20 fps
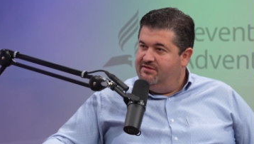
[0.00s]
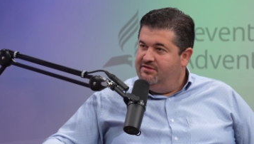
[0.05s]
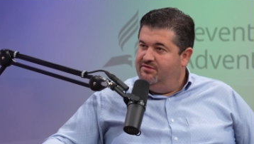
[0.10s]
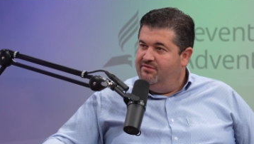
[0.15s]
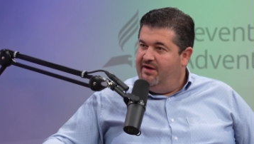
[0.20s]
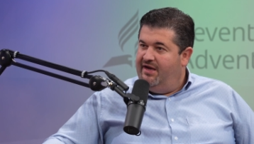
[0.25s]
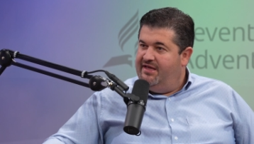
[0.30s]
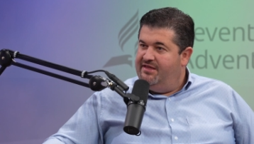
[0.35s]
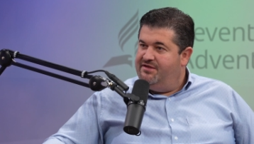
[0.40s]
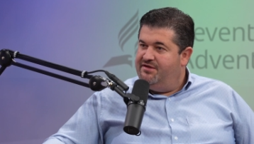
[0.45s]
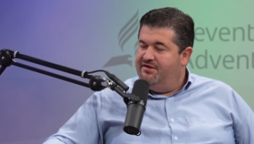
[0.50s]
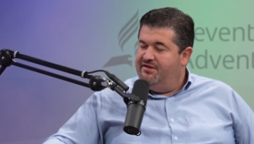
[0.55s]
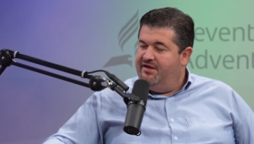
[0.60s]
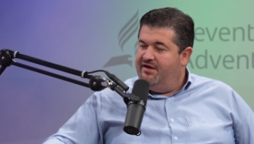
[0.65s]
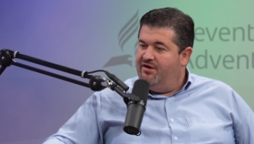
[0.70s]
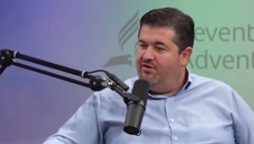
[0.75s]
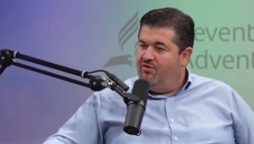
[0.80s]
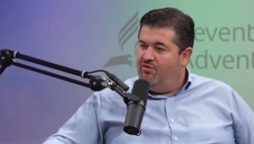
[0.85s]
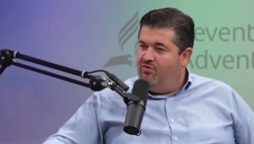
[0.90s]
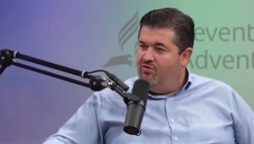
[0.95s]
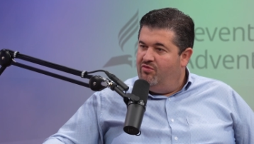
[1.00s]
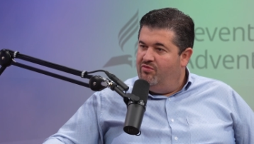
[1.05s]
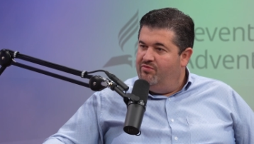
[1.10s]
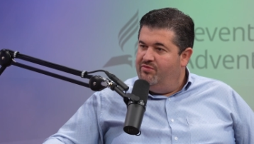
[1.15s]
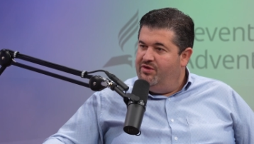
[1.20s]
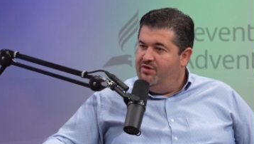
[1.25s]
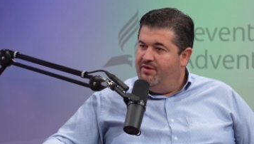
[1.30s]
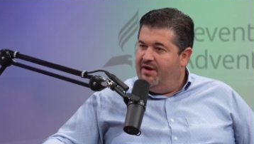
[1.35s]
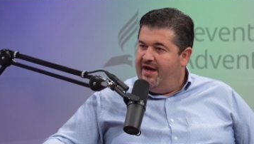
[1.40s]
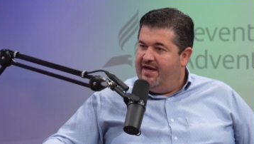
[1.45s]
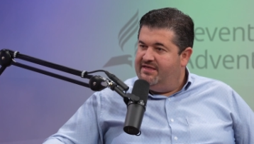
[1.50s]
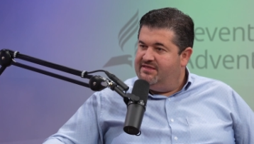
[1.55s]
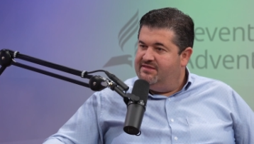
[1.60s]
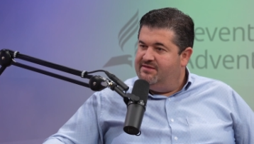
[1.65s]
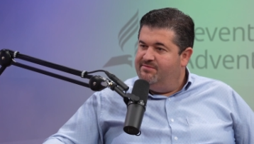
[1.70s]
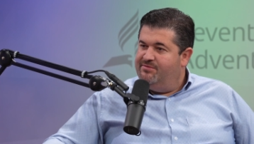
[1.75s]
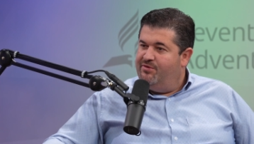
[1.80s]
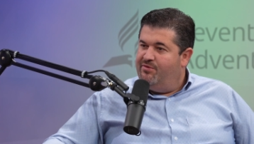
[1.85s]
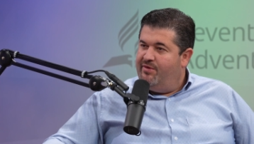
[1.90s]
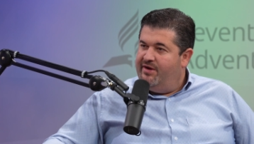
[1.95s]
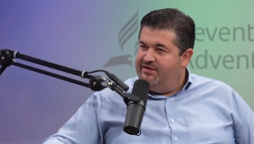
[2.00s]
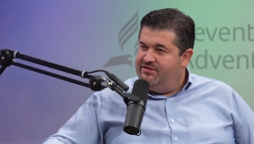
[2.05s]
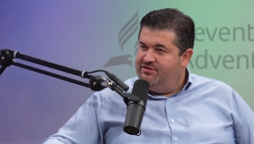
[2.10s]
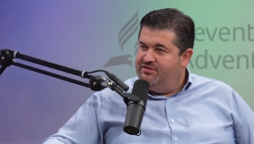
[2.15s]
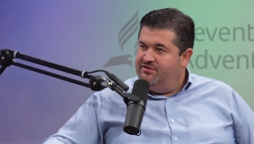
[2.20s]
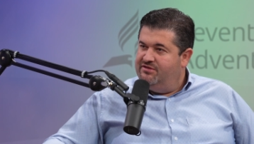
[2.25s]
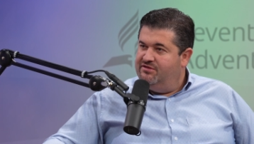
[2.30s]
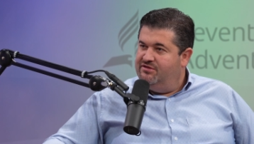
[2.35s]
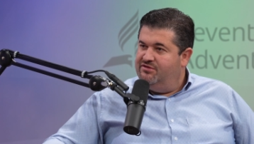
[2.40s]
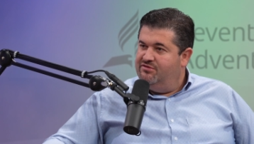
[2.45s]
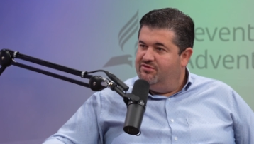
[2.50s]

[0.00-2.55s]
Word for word: You enter their home, you ask them questions,